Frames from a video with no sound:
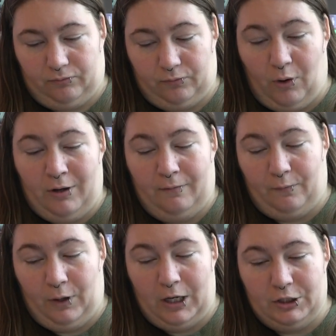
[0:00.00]

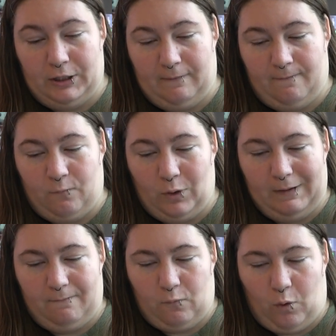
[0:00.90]

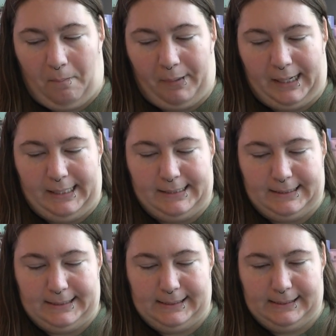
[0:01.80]
444
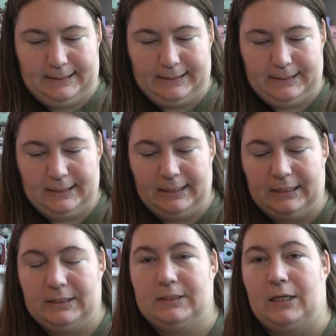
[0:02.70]
pages.
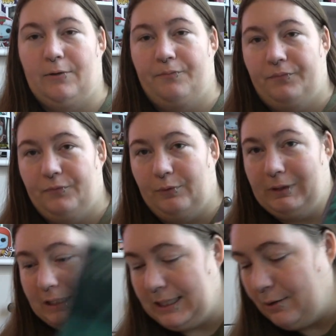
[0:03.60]
So we've
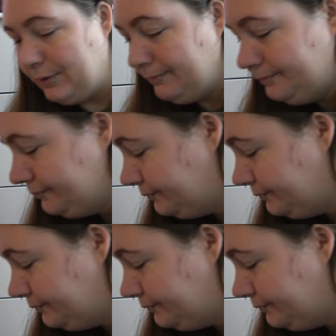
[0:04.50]
got that one.